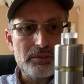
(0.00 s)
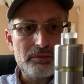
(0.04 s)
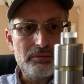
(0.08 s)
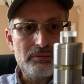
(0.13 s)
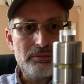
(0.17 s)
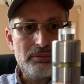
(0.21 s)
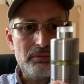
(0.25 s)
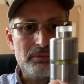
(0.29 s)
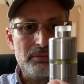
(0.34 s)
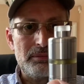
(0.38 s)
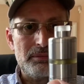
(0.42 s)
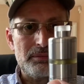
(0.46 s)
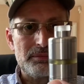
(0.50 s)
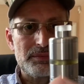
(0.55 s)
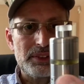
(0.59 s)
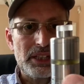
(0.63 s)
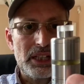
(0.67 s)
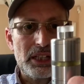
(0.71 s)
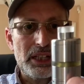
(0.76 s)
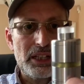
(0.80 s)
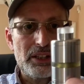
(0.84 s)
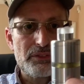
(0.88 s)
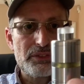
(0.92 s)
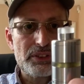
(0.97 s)
now,
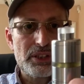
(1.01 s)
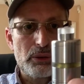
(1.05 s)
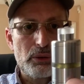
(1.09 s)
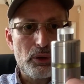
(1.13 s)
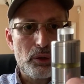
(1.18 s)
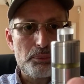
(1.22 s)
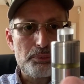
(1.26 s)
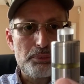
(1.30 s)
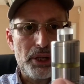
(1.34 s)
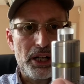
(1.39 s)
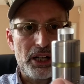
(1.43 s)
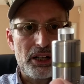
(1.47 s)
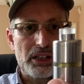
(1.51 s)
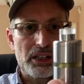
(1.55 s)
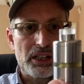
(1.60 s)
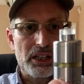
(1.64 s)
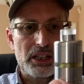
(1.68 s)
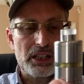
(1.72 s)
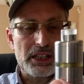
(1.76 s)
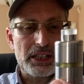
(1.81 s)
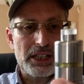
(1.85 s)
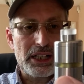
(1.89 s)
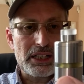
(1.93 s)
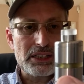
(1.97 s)
if they were
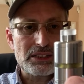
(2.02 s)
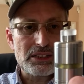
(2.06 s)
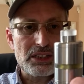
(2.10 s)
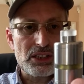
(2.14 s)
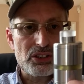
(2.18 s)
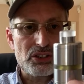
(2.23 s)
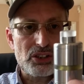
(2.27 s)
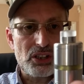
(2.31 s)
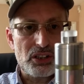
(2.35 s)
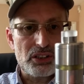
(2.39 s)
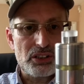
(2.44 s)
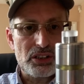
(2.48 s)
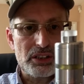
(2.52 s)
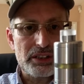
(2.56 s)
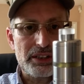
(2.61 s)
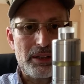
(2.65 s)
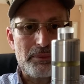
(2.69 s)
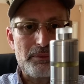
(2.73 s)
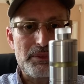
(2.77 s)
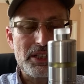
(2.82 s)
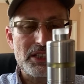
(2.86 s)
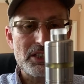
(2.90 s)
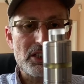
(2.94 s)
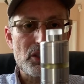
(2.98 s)
parallel against each other, that
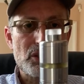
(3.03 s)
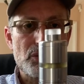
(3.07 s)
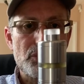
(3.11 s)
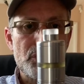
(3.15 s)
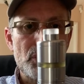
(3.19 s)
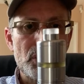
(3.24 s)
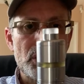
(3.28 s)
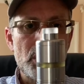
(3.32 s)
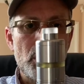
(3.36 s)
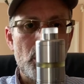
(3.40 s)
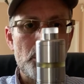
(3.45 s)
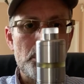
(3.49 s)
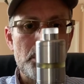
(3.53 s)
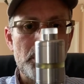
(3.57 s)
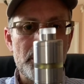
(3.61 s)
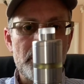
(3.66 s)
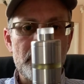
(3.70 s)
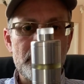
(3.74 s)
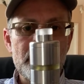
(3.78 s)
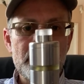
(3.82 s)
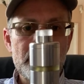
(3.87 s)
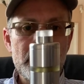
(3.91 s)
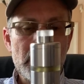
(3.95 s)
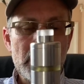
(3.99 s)
means it's fully open.
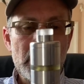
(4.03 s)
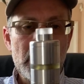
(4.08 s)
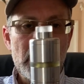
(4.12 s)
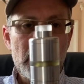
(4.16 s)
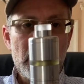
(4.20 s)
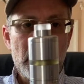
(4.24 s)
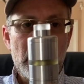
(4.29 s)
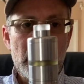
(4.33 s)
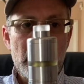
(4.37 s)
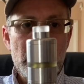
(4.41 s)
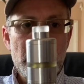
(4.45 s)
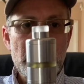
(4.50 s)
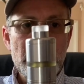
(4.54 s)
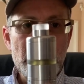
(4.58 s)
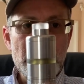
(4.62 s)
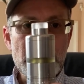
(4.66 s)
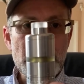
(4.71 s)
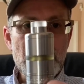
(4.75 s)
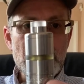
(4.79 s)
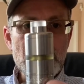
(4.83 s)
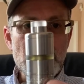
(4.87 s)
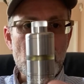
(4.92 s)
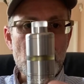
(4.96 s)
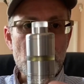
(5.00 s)
This
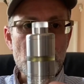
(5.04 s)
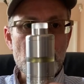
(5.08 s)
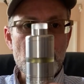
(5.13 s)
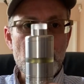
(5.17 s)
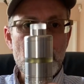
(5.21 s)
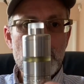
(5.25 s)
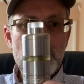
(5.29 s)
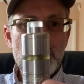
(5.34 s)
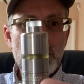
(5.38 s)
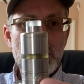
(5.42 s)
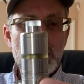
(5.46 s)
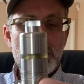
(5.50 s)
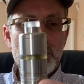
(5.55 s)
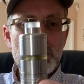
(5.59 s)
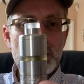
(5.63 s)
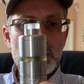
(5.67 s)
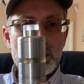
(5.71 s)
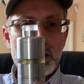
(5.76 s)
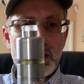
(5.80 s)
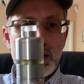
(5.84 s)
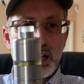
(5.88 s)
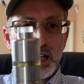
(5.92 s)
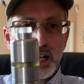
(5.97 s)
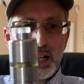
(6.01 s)
is a three
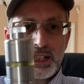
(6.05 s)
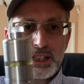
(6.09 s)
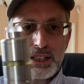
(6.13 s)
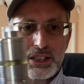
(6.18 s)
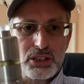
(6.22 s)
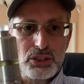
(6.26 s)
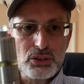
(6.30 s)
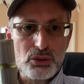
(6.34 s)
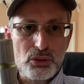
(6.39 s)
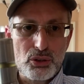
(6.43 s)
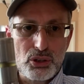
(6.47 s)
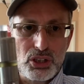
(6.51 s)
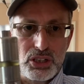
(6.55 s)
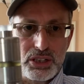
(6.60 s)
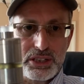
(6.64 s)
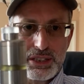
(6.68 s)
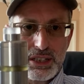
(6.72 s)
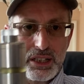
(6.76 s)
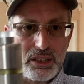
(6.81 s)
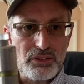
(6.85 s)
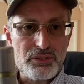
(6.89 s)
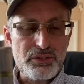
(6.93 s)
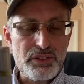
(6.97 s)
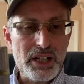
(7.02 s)
millimeter, and you saw
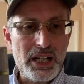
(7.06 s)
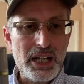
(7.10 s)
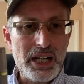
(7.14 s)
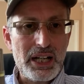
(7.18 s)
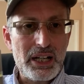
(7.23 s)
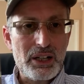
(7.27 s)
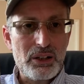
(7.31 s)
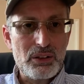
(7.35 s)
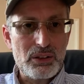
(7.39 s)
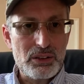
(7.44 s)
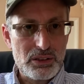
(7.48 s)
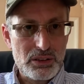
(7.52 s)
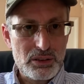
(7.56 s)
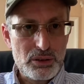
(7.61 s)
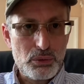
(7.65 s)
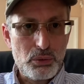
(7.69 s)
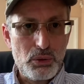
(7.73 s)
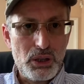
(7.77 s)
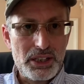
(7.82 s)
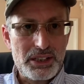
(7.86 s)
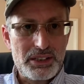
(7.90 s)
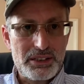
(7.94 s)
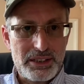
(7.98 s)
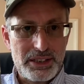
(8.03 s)
yourself how
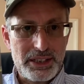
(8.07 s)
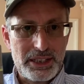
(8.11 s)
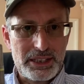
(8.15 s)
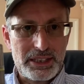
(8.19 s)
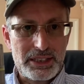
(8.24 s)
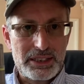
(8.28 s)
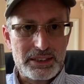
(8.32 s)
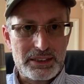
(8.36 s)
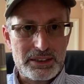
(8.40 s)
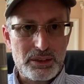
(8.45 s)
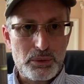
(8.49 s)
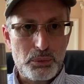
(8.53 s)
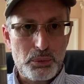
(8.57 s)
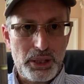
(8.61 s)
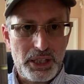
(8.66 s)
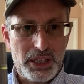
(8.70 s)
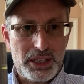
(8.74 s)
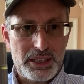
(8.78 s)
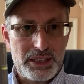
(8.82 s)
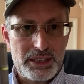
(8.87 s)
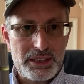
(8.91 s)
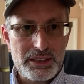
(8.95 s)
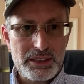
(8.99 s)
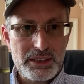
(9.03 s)
quite thick the
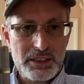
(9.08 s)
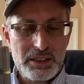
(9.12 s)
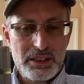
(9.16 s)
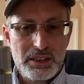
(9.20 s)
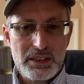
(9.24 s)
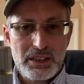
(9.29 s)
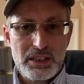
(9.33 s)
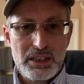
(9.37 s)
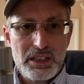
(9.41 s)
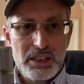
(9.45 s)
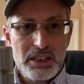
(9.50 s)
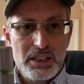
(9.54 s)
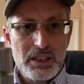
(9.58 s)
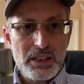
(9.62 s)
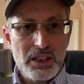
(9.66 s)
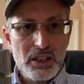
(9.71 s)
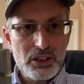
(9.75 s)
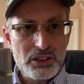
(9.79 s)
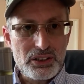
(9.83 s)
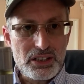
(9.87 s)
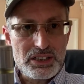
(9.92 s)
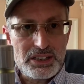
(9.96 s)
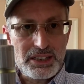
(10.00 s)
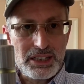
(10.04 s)
wick
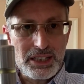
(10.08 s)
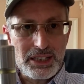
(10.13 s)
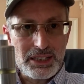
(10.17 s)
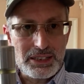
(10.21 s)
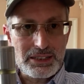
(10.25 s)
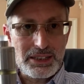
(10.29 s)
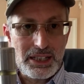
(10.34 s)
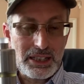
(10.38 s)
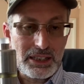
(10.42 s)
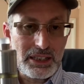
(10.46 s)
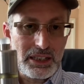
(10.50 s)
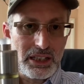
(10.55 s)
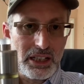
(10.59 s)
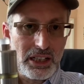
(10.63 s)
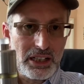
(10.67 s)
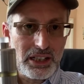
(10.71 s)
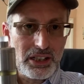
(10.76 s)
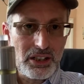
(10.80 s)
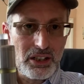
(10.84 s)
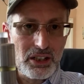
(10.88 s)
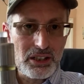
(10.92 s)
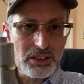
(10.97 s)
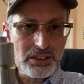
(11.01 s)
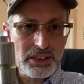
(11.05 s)
on the sides, like, like an
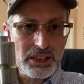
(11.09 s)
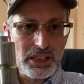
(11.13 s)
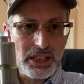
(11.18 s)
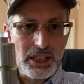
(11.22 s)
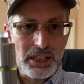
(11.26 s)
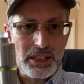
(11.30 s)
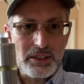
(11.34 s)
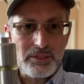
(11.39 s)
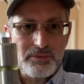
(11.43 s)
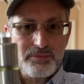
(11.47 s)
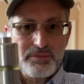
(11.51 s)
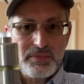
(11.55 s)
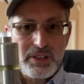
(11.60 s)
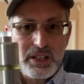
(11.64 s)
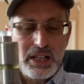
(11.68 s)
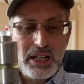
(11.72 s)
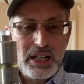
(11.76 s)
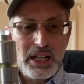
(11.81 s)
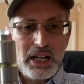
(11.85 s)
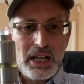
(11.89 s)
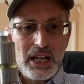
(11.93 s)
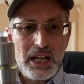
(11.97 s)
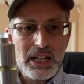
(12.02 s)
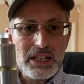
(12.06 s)
RDA.
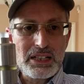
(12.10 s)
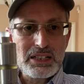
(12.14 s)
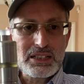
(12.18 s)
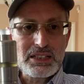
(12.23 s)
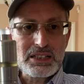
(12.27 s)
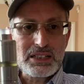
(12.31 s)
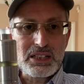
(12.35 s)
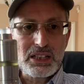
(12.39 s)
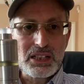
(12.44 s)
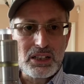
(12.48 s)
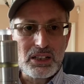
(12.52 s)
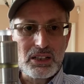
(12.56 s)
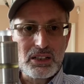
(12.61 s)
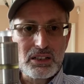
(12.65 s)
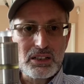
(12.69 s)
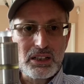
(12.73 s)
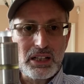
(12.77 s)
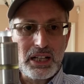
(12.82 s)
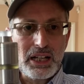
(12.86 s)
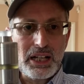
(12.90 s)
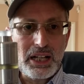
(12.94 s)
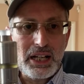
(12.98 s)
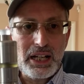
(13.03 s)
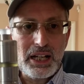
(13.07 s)
And still,
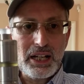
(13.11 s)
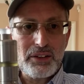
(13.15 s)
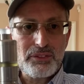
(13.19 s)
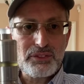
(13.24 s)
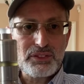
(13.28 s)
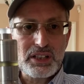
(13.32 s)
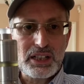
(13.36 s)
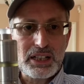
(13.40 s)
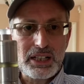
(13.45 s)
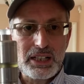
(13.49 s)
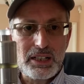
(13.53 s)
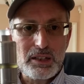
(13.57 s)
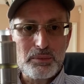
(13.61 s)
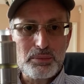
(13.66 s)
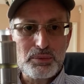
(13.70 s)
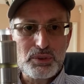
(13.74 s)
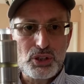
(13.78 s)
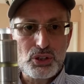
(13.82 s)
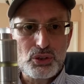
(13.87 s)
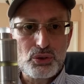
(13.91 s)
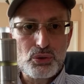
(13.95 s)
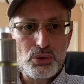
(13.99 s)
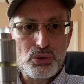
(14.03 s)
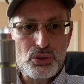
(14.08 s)
I have to keep the
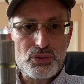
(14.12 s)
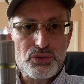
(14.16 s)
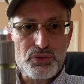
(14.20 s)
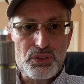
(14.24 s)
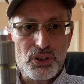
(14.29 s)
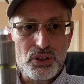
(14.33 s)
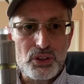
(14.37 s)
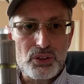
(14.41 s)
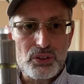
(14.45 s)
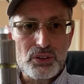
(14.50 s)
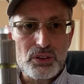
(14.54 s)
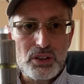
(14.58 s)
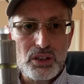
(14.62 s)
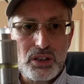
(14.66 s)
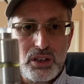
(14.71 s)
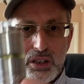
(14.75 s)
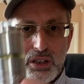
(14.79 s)
juice flow